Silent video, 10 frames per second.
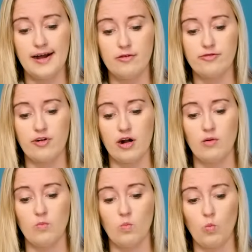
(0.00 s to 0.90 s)

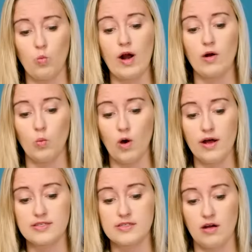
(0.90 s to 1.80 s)
from where it
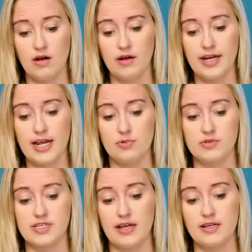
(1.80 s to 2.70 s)
was on April
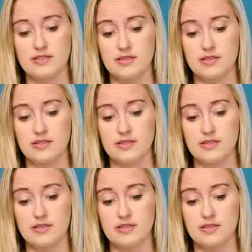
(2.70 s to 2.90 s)
2nd,